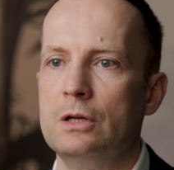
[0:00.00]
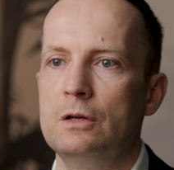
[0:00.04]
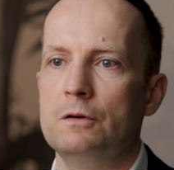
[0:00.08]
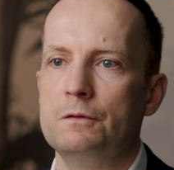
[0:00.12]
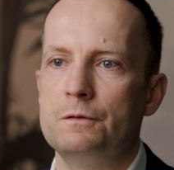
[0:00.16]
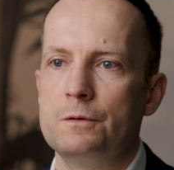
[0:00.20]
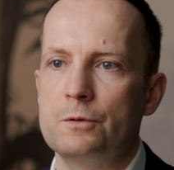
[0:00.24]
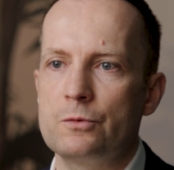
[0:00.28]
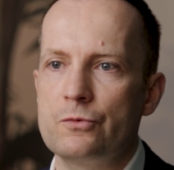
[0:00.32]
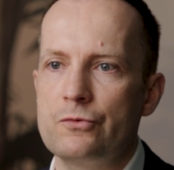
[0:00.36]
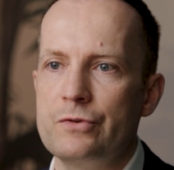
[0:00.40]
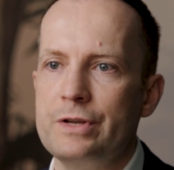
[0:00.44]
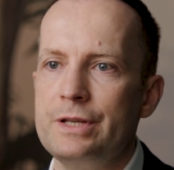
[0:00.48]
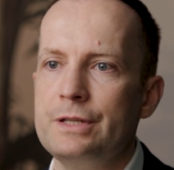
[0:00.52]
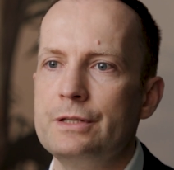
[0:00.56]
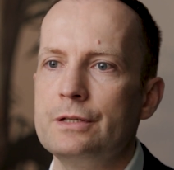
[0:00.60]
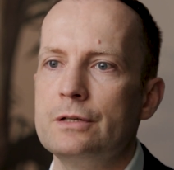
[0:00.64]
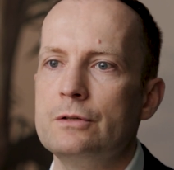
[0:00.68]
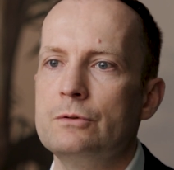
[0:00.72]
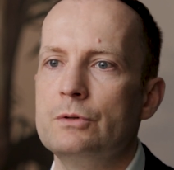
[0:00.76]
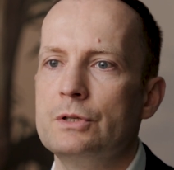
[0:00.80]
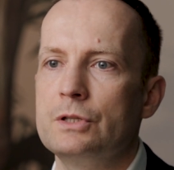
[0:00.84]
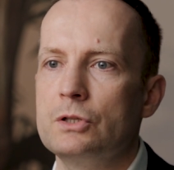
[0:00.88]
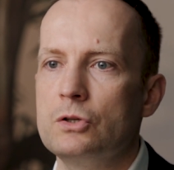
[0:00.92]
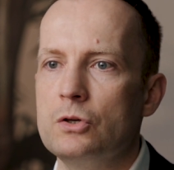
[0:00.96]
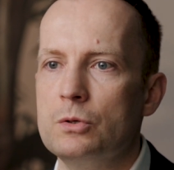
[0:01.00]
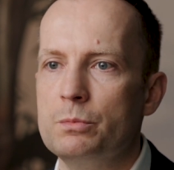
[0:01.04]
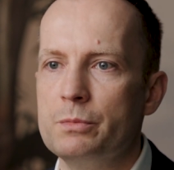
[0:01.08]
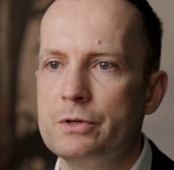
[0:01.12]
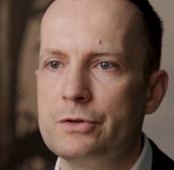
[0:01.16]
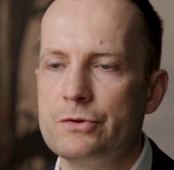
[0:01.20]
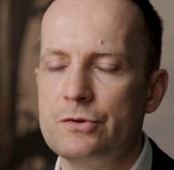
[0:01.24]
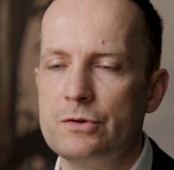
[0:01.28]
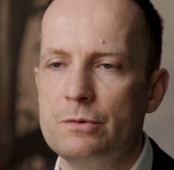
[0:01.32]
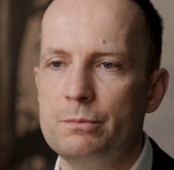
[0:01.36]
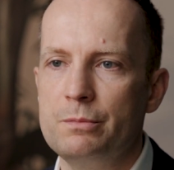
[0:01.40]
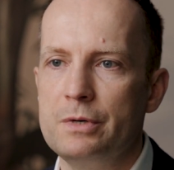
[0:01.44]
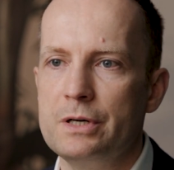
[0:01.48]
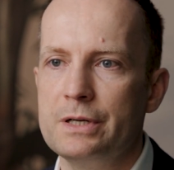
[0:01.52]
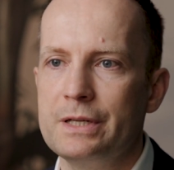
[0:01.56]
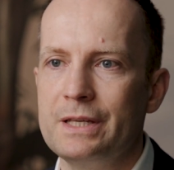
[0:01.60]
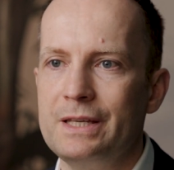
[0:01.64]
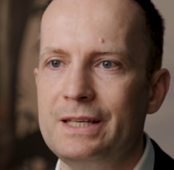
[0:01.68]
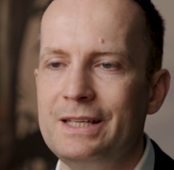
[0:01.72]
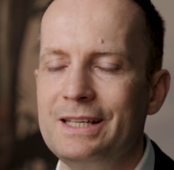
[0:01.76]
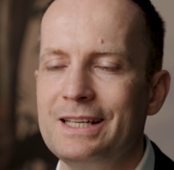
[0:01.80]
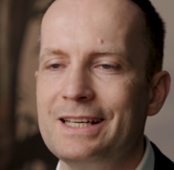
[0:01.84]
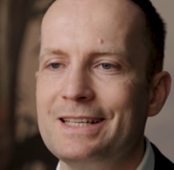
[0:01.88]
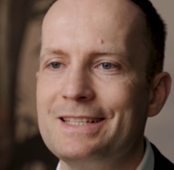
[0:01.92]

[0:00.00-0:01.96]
for retail and commercial banking.